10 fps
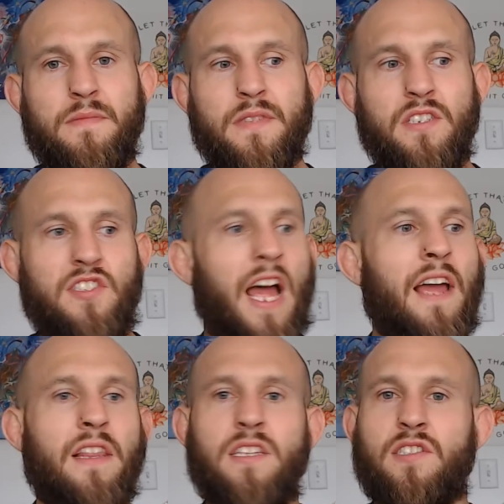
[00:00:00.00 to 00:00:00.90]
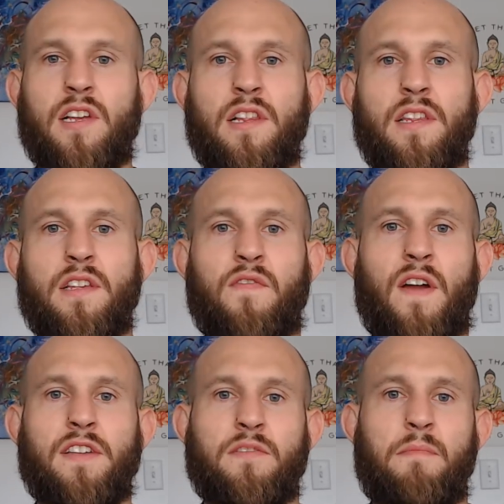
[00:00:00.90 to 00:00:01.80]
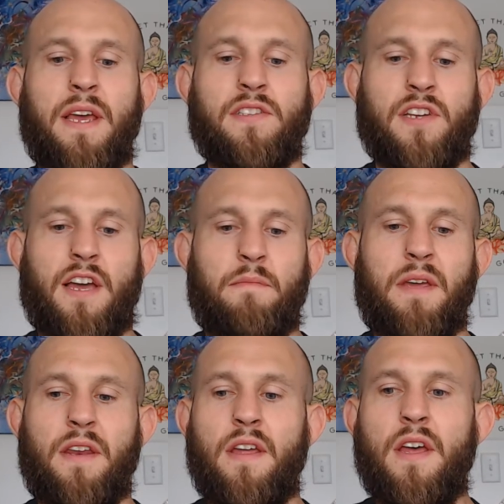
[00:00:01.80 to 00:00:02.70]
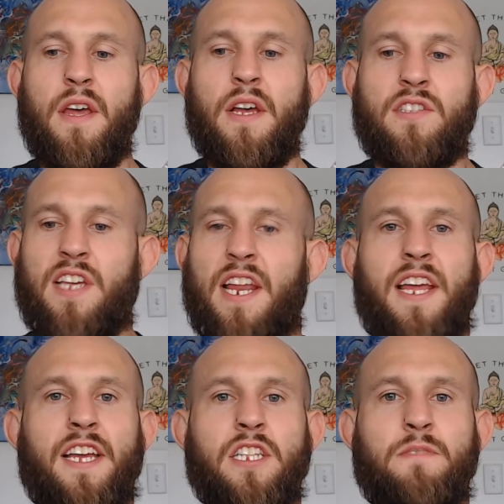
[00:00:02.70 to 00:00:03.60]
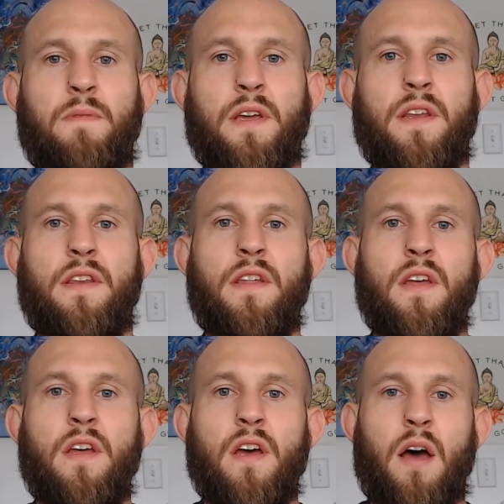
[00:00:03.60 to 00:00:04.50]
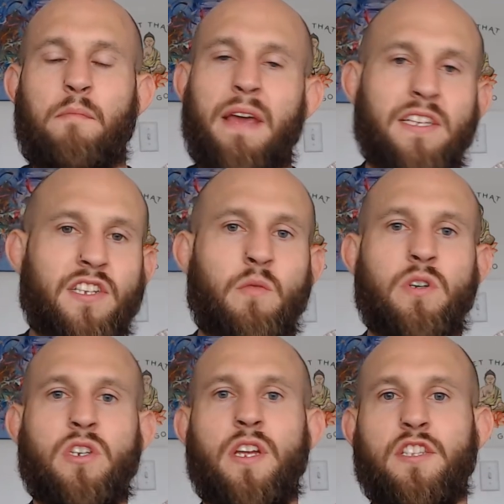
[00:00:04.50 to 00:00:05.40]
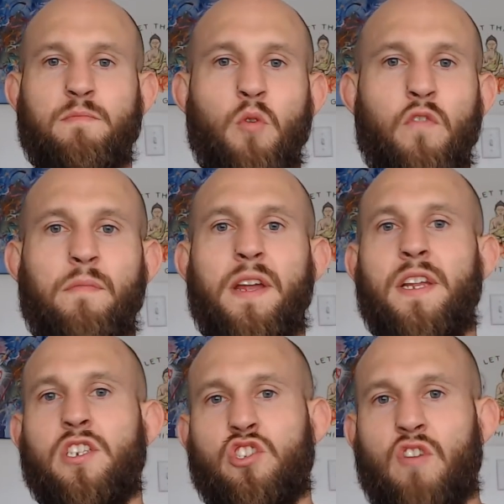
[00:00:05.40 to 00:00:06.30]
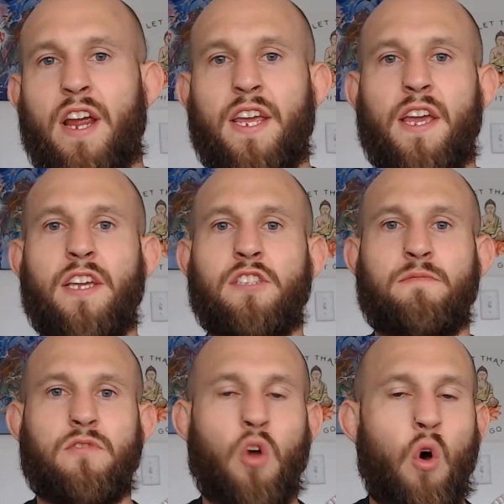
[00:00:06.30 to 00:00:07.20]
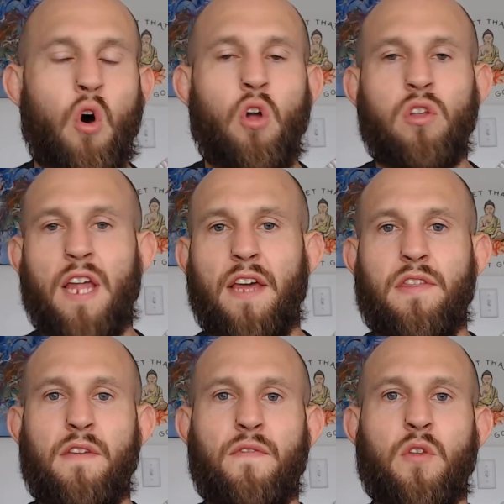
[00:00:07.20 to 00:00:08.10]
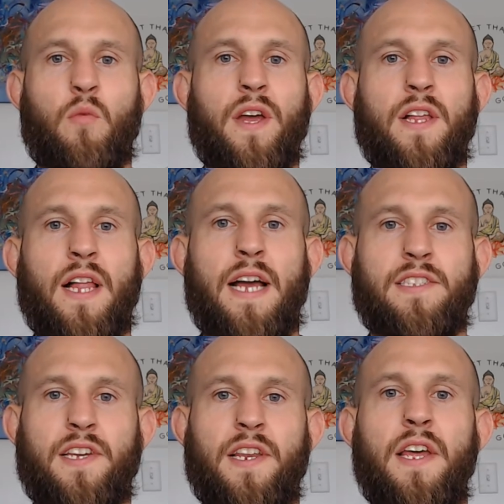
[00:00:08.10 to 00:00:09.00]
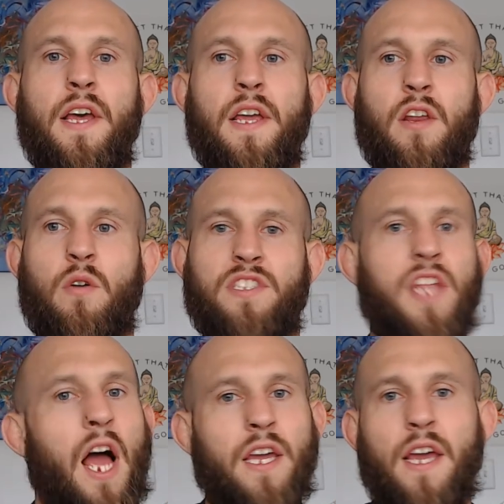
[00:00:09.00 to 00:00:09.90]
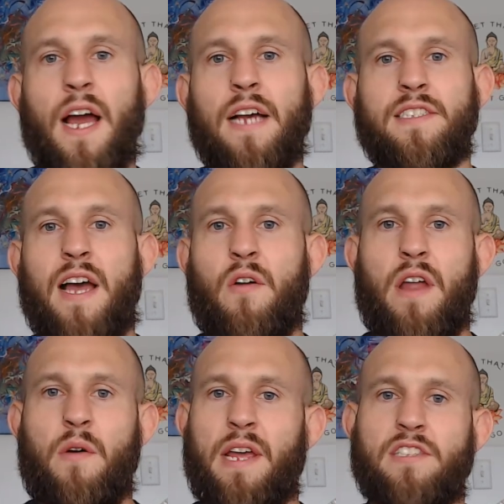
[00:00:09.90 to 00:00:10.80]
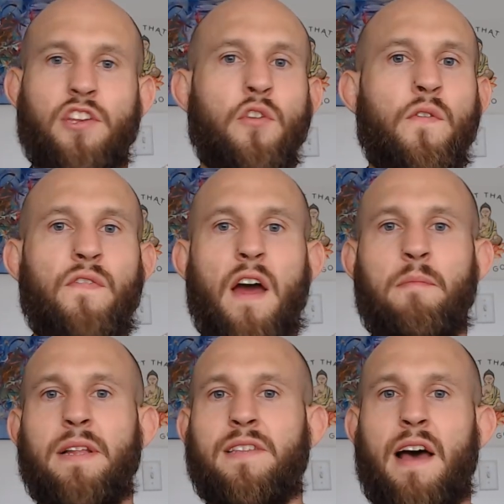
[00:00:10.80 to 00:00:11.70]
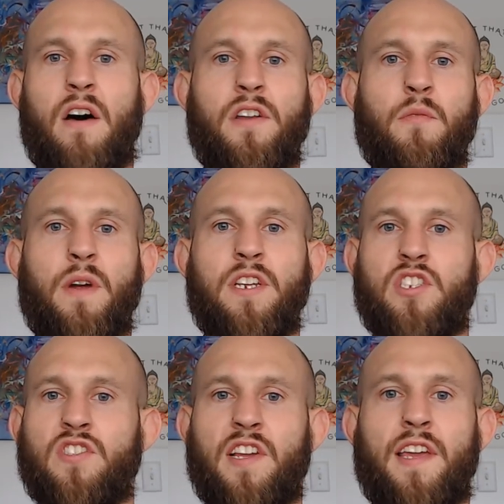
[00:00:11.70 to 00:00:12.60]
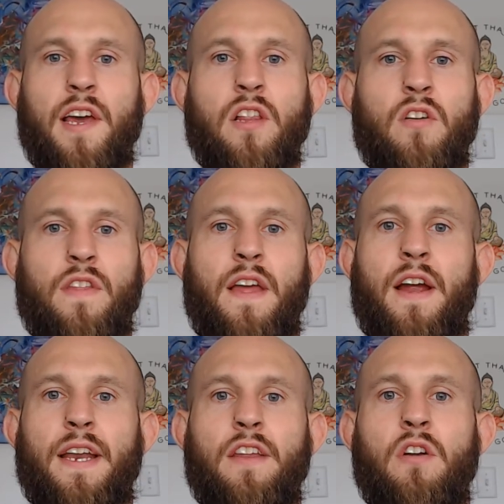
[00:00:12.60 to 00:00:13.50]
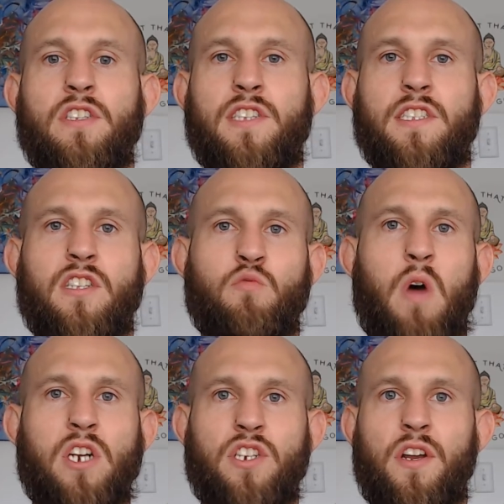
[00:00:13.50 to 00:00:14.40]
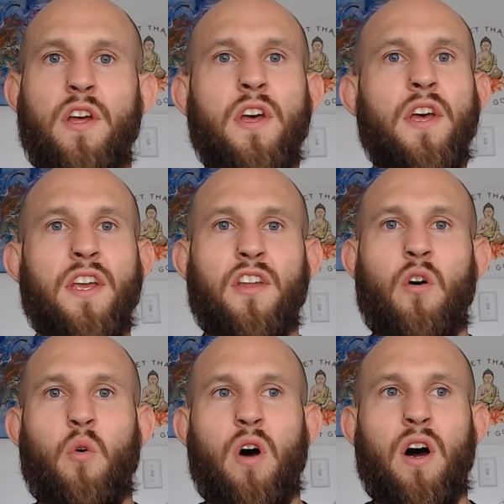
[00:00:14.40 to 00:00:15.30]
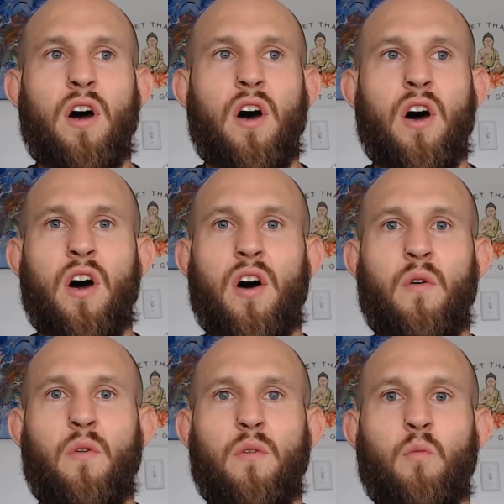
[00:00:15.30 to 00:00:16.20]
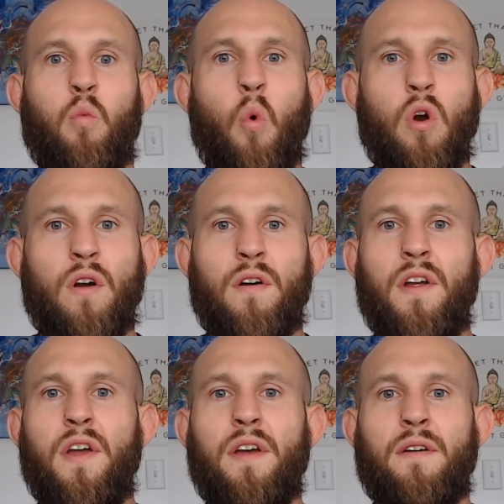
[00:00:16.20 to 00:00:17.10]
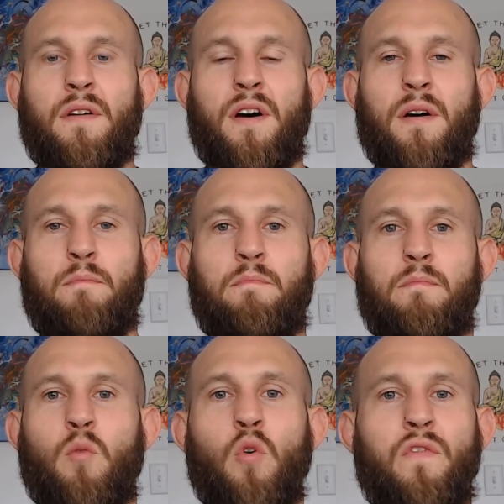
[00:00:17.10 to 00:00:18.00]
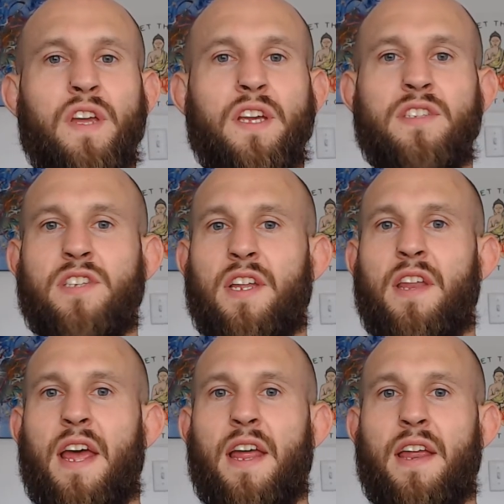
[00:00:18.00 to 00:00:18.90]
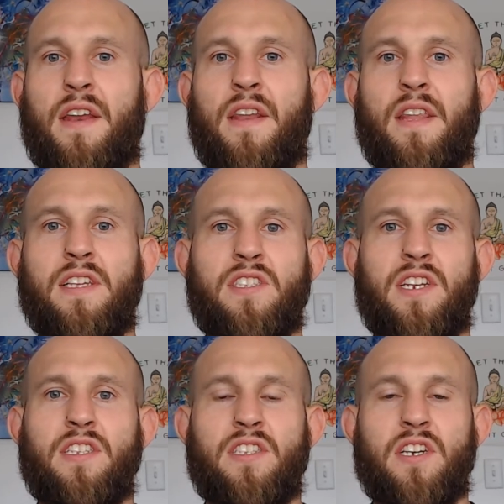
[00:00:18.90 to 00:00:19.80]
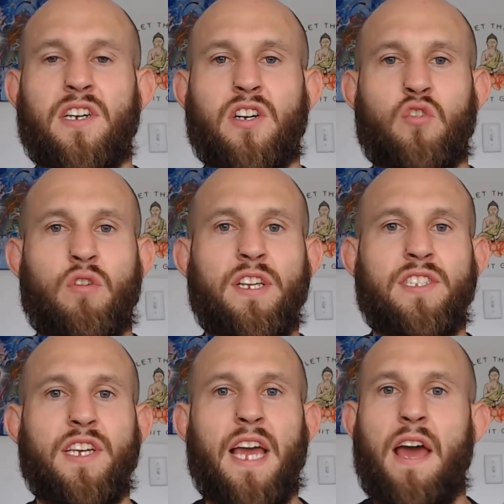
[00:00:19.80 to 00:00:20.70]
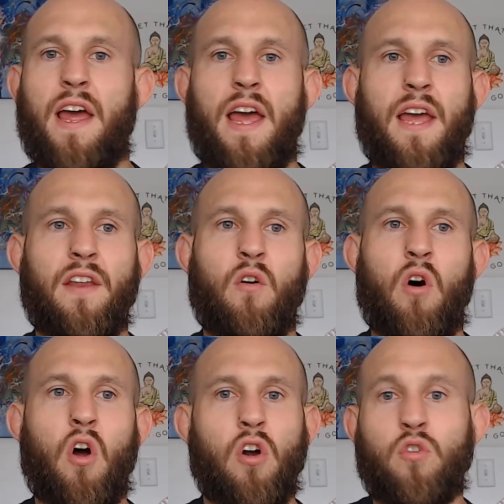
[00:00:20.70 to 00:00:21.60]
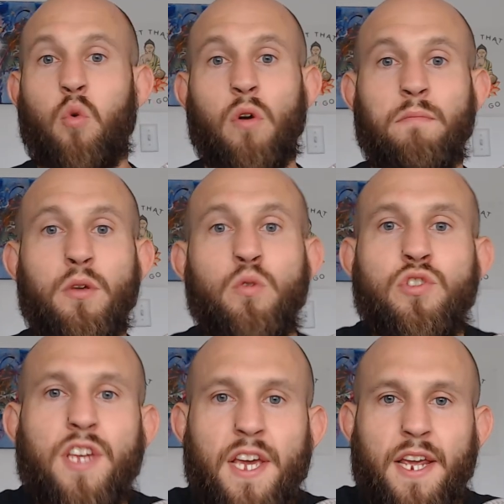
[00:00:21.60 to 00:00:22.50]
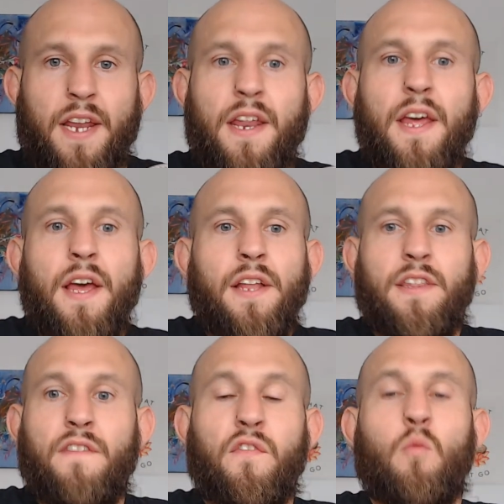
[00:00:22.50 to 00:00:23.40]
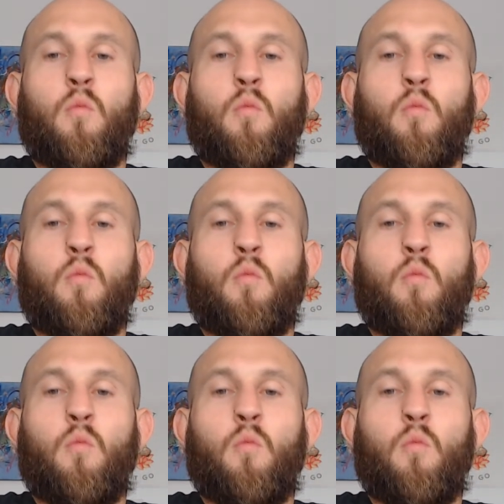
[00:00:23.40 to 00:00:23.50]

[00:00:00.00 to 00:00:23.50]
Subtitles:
stylistically, this fight is amazing. I mean, Sandhagen's been amazing with his movement, his striking. He's tall, lengthy for the weight class, and you know, he's knocking guys out now. He has a newfound mentality where he's just a killer in there. And you know, he says he's watching, you know, war movies and listening to crazy, you know, hardcore music and different